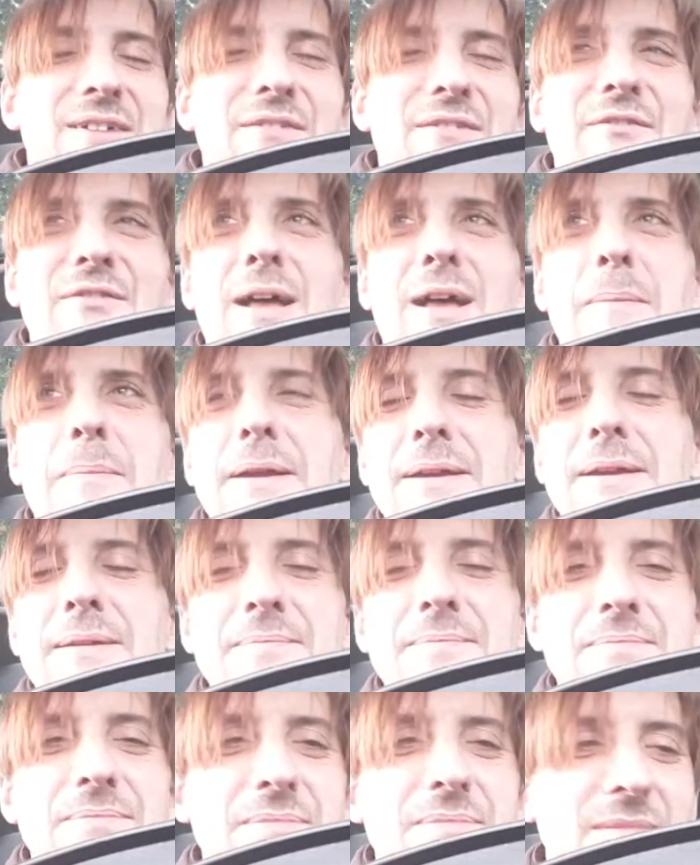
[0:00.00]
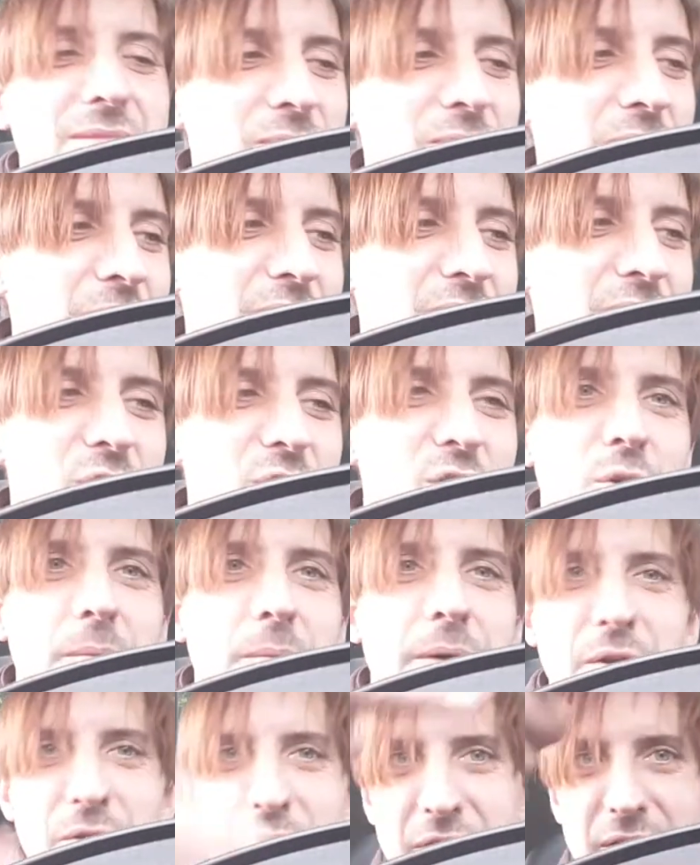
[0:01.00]
flapping. Well, I'll read the
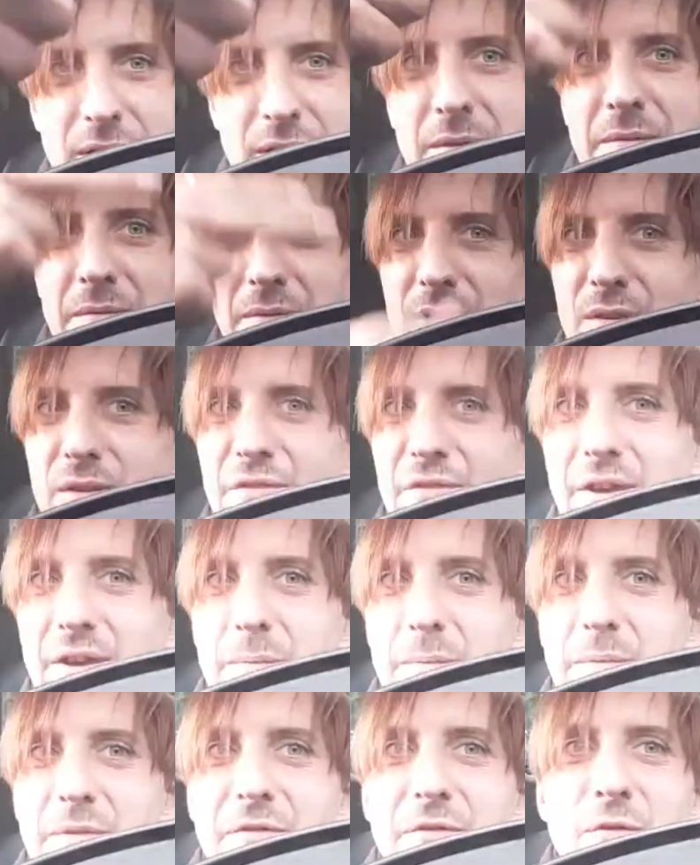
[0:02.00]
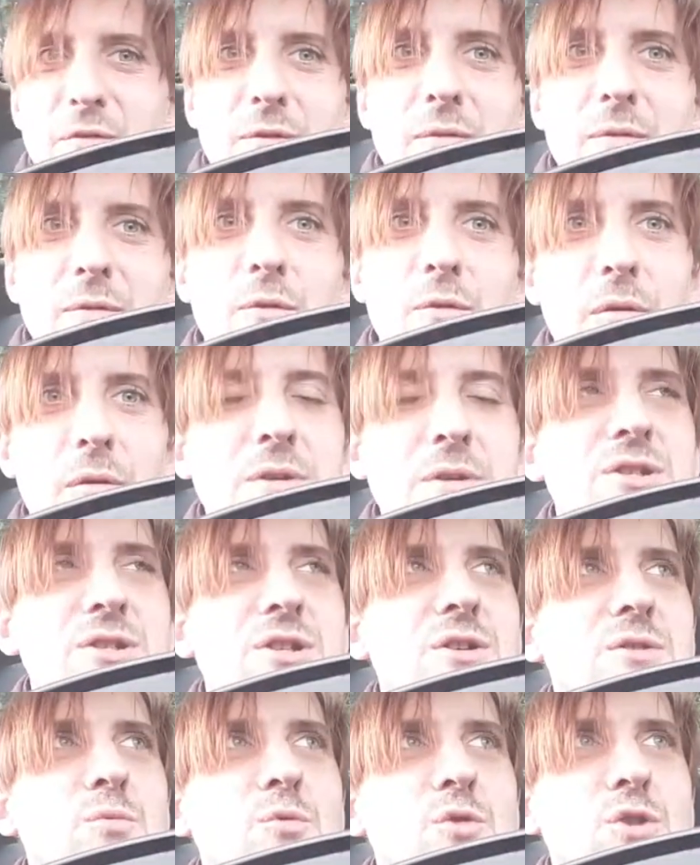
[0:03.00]
comment on the thing before. All I want to do
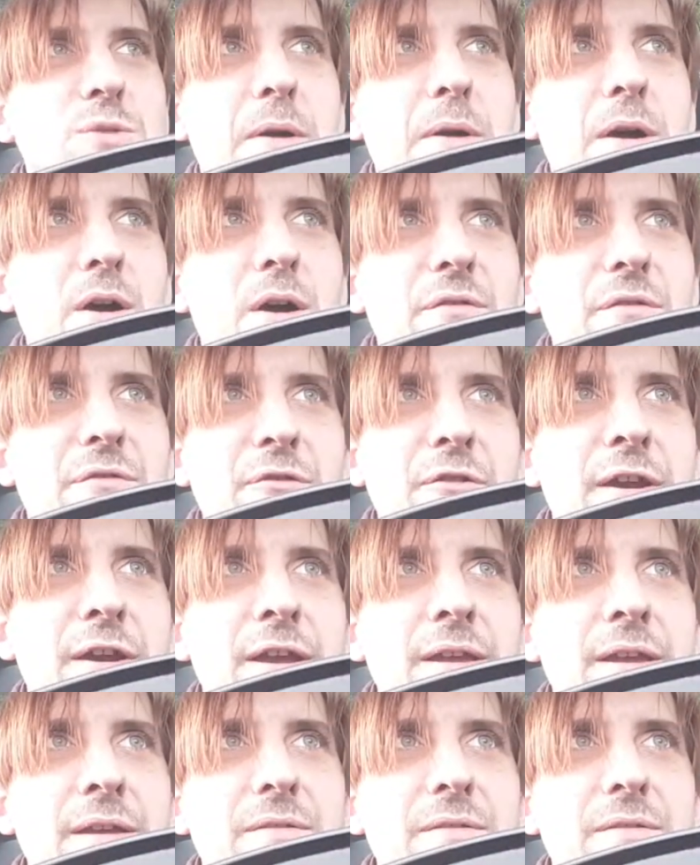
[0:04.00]
is watch part 3,